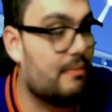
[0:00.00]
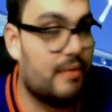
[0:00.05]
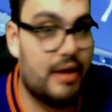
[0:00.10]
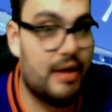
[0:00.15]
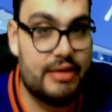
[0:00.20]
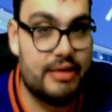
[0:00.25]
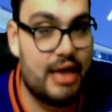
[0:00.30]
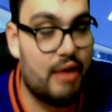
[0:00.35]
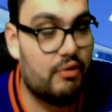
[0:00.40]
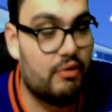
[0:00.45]

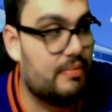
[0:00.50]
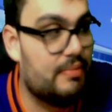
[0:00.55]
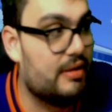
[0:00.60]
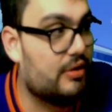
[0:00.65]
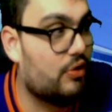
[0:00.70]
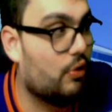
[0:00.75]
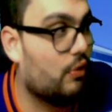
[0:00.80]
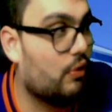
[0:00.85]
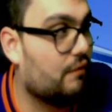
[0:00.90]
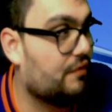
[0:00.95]
would have been
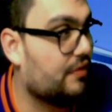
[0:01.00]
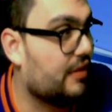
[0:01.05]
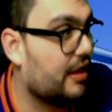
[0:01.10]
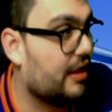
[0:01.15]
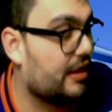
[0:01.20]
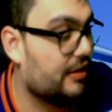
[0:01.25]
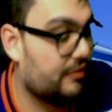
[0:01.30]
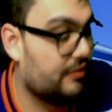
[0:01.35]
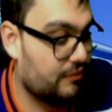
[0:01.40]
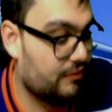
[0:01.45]
goal of the
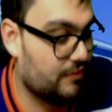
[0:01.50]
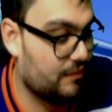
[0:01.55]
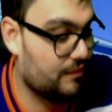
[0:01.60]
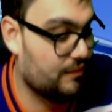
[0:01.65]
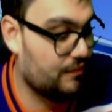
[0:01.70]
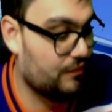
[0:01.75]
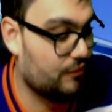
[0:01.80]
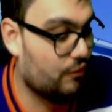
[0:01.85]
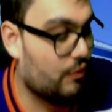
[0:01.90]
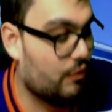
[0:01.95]
night
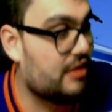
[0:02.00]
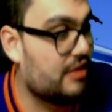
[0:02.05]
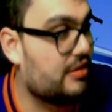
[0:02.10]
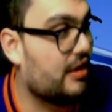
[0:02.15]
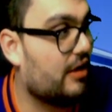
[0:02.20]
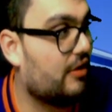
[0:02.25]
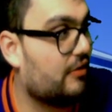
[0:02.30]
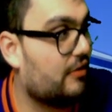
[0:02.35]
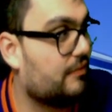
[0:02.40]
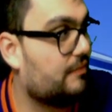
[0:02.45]
right
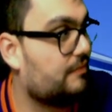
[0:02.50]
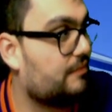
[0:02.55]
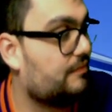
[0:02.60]
there.